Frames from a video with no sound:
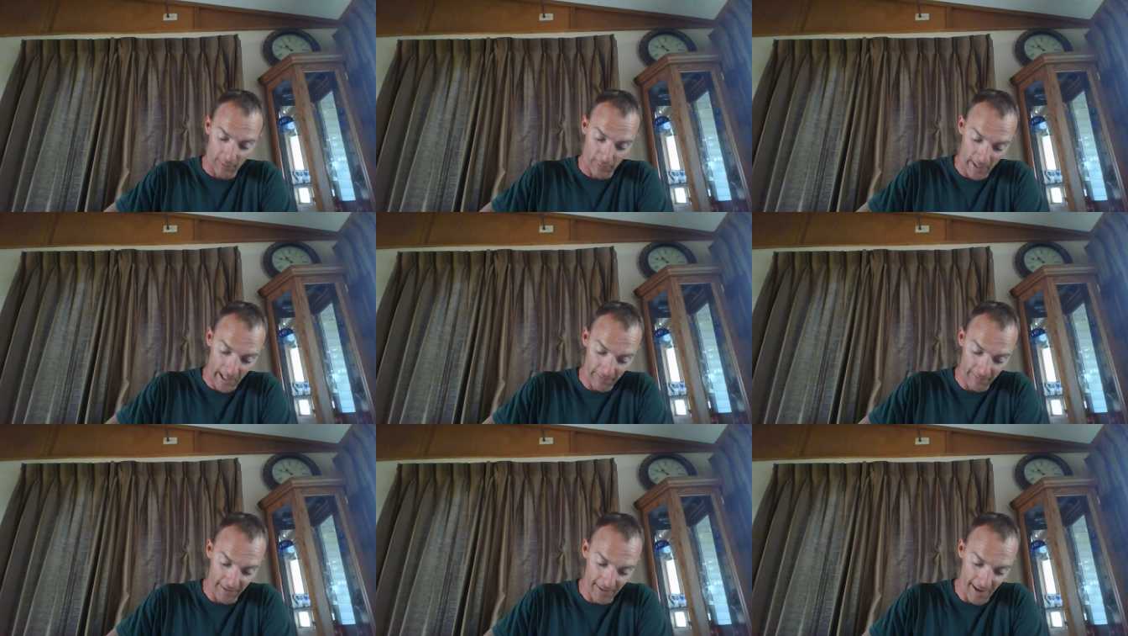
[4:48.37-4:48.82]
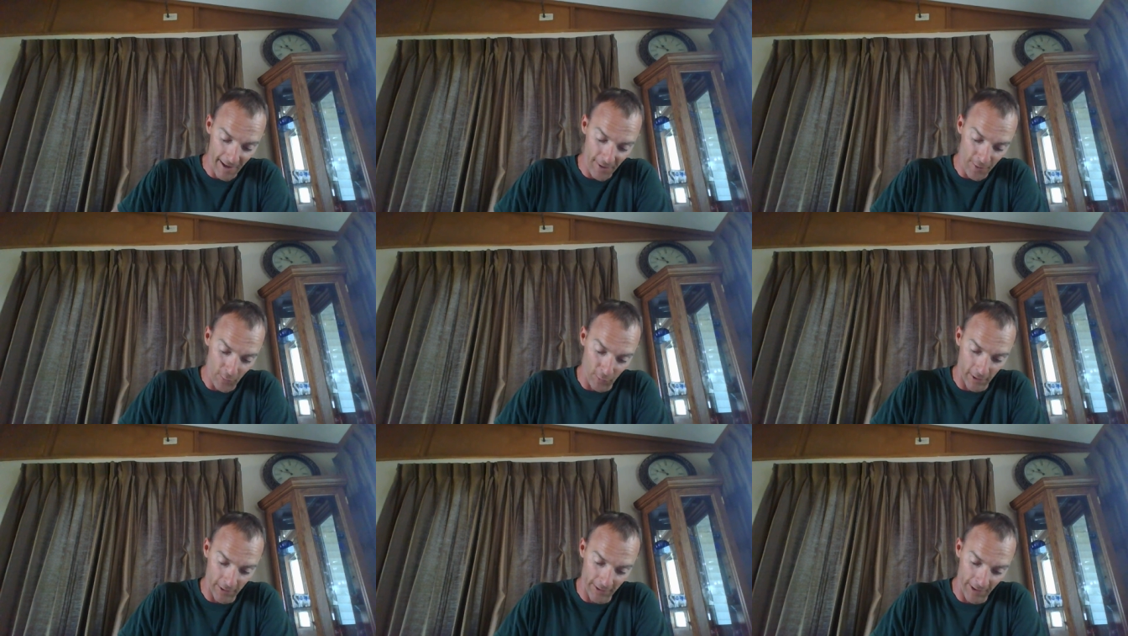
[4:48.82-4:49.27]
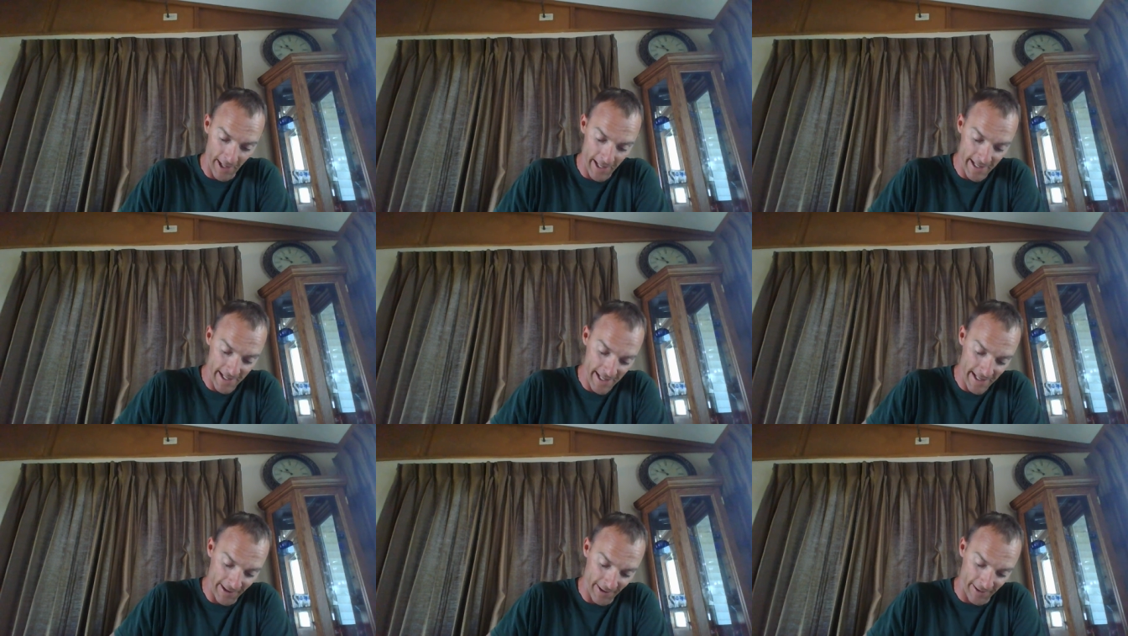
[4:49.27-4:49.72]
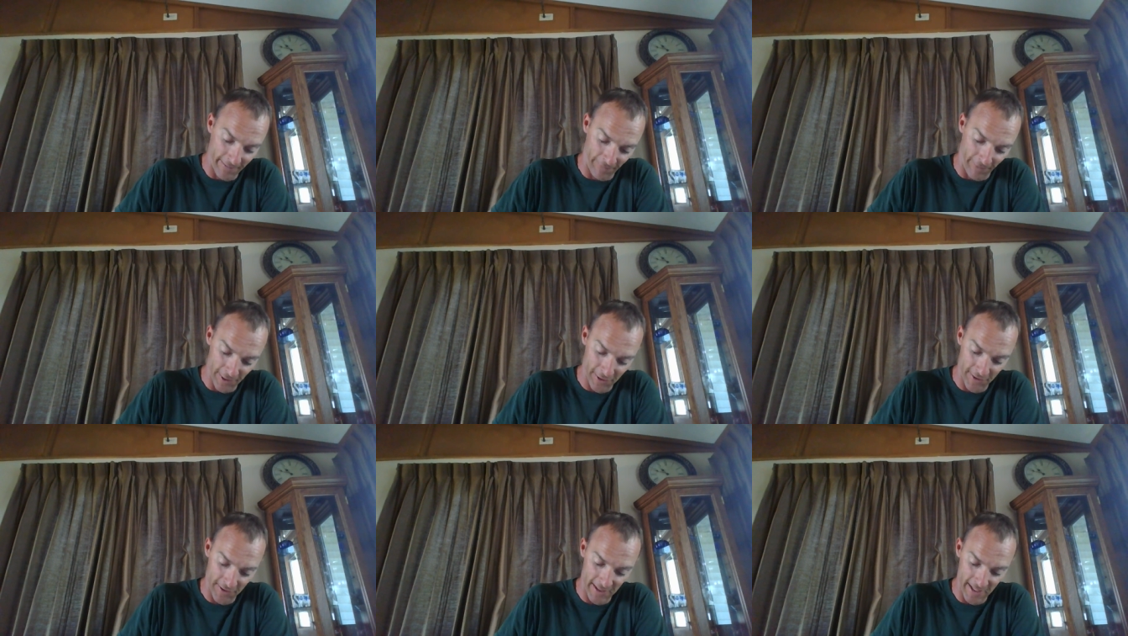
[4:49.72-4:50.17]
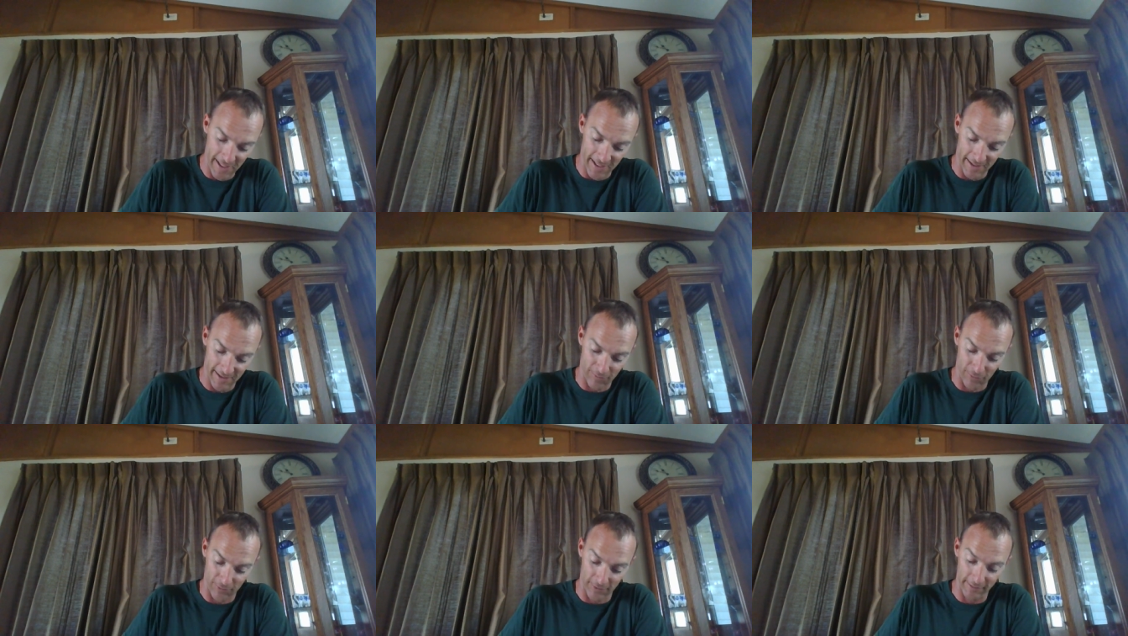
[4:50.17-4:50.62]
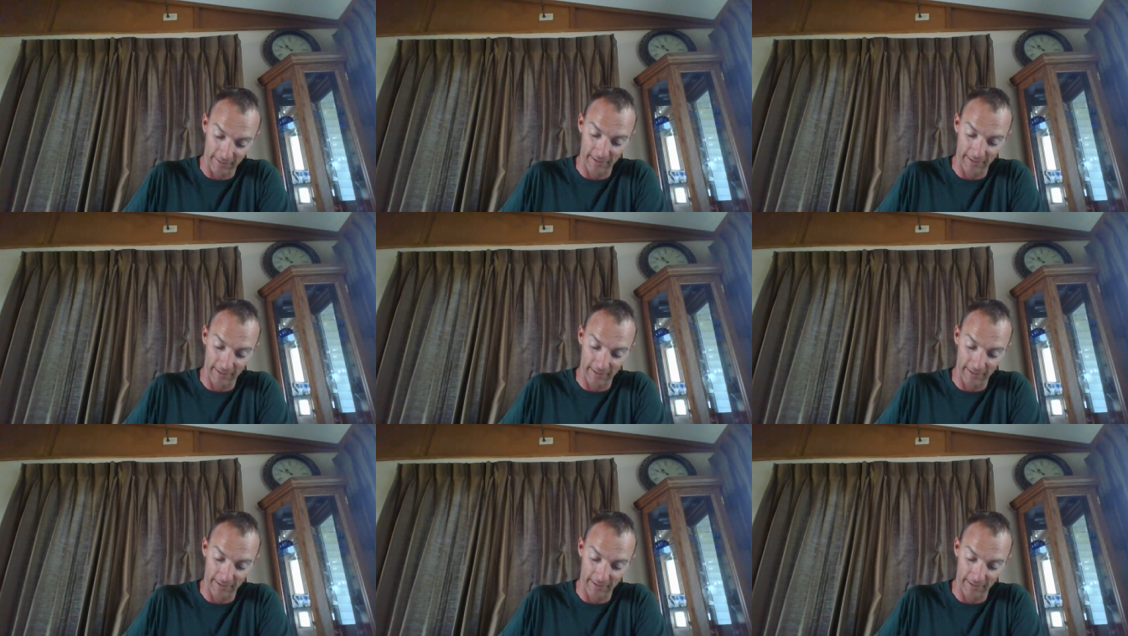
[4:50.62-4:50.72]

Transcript: We have another one right here in verse 6.